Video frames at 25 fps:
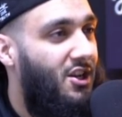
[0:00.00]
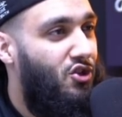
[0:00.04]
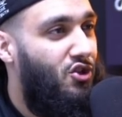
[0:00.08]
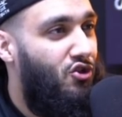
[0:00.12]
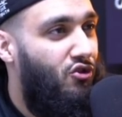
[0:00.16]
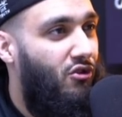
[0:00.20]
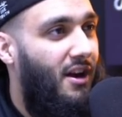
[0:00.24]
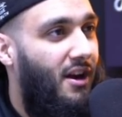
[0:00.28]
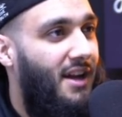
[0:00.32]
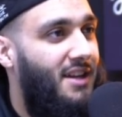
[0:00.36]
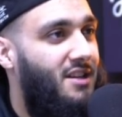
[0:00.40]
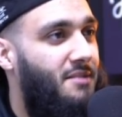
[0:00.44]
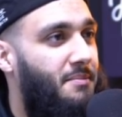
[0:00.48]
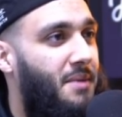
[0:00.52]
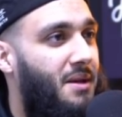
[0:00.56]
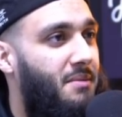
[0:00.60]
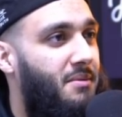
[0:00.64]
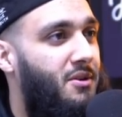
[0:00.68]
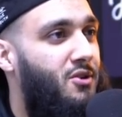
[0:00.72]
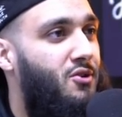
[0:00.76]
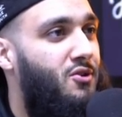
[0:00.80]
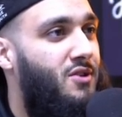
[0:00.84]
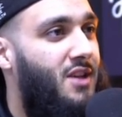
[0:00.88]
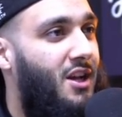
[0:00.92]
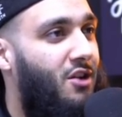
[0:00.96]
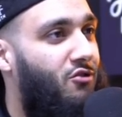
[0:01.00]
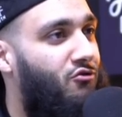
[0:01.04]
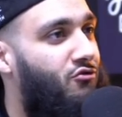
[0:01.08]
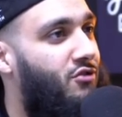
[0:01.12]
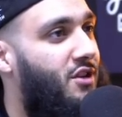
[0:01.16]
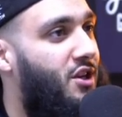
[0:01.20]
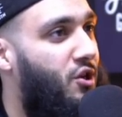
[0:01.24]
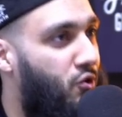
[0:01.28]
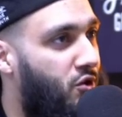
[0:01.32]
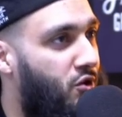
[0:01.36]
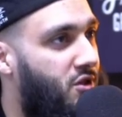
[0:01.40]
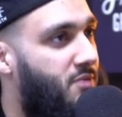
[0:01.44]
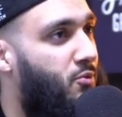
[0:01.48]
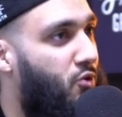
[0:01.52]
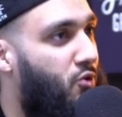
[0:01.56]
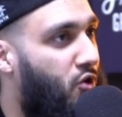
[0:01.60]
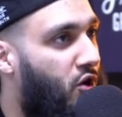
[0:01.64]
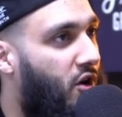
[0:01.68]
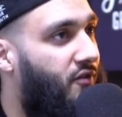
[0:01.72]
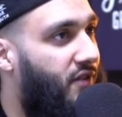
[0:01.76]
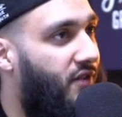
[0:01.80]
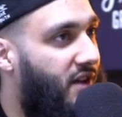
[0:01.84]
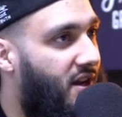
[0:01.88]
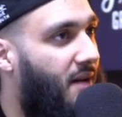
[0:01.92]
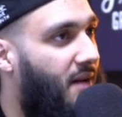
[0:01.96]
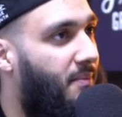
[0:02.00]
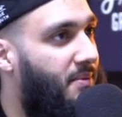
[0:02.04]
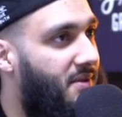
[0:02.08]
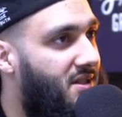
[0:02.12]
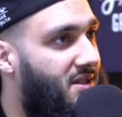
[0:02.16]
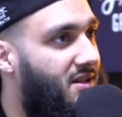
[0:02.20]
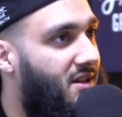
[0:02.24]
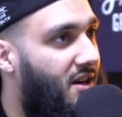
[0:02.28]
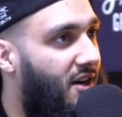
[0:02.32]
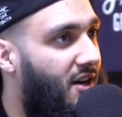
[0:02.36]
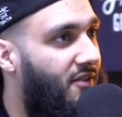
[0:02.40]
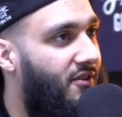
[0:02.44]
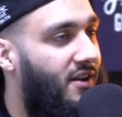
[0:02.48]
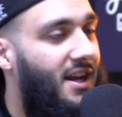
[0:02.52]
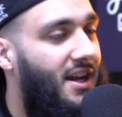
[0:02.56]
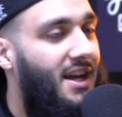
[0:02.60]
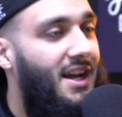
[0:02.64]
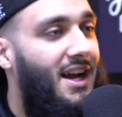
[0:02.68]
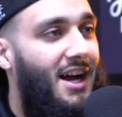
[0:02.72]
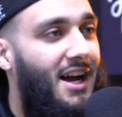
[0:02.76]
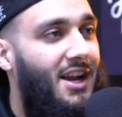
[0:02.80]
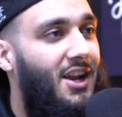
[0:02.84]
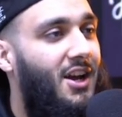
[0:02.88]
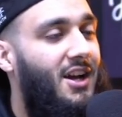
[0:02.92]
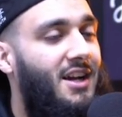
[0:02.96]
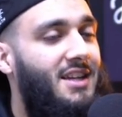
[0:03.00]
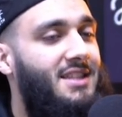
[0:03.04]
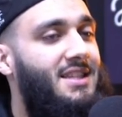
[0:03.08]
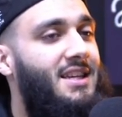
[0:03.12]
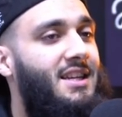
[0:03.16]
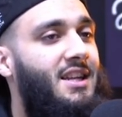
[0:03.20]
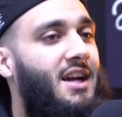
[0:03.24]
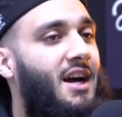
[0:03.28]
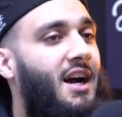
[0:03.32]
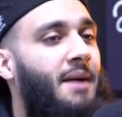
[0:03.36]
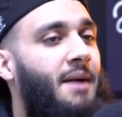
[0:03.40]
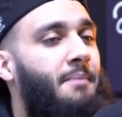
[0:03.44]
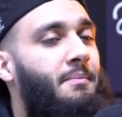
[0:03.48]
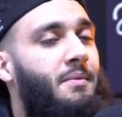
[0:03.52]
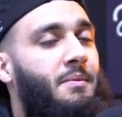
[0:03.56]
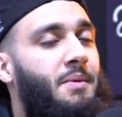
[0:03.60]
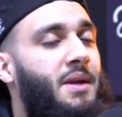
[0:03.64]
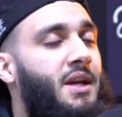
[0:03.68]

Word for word: trying to maybe use like a reusable coffee cup and stuff. And like I said, I'm